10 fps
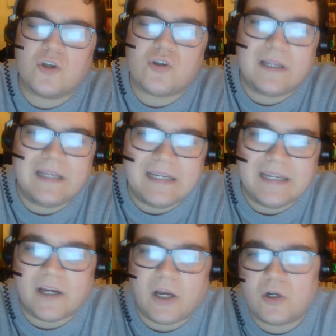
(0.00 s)
Also
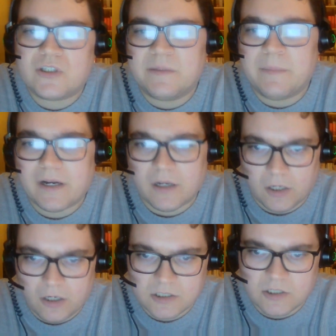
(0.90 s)
legally according to the
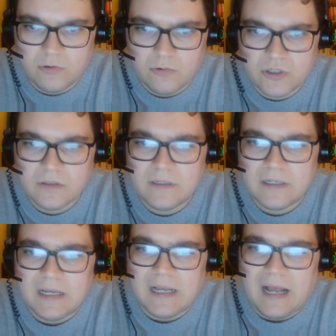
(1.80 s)
American Constitution
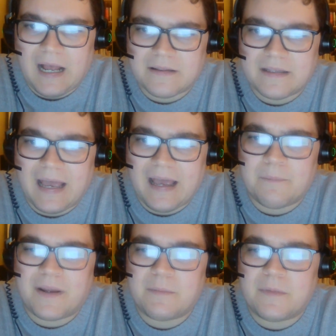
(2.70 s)
and the
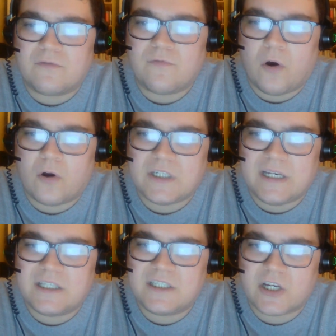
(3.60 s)
Amendment
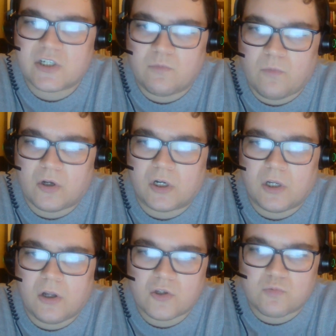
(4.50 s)
14, Section 1,
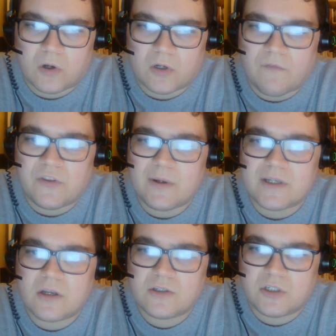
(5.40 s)
Clause 1 of the
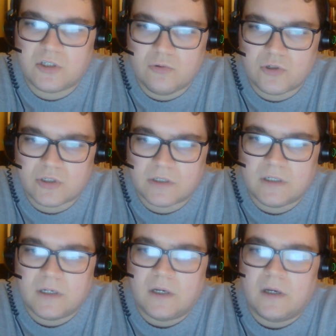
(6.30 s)
US
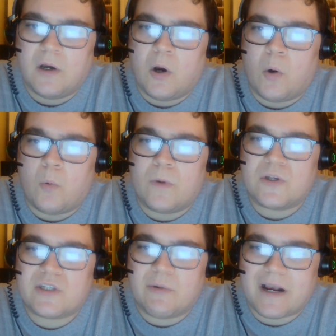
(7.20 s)
Constitution,
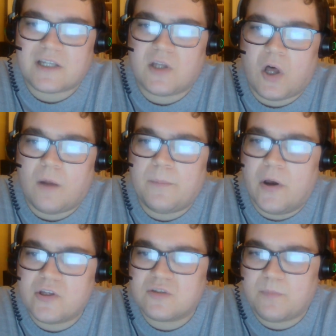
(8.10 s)
which directs all
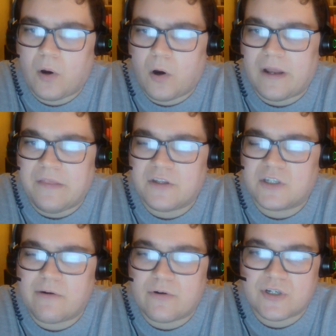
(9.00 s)
persons born in the
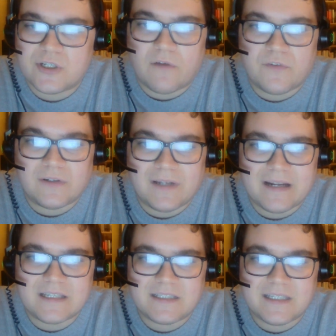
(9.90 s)
territories of the
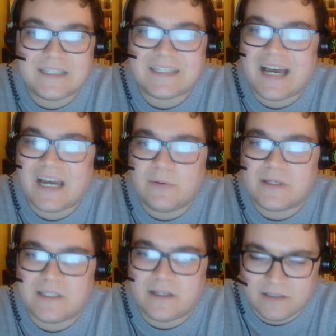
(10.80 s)
United States are
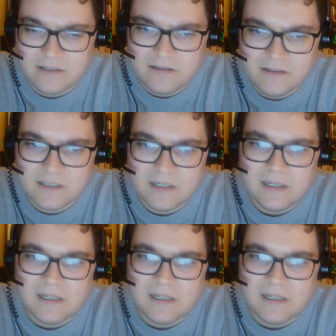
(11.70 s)
US citizens.